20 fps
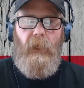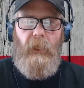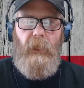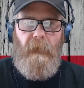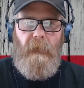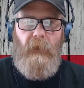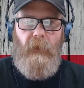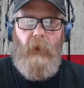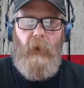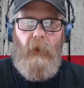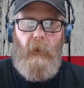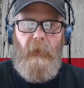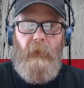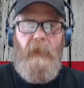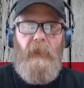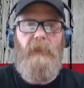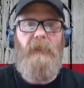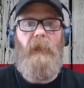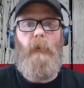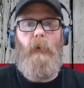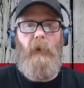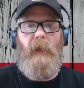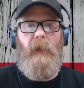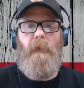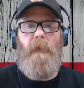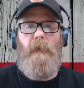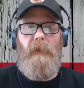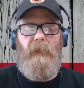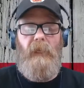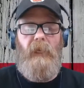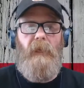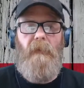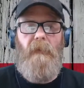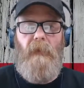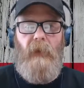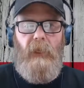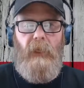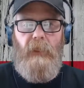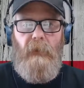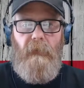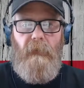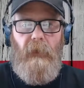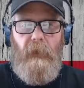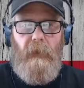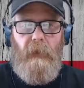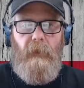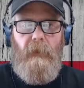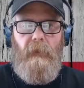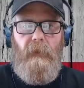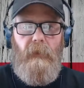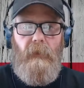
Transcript: gift card because they weren't able to take advantage of the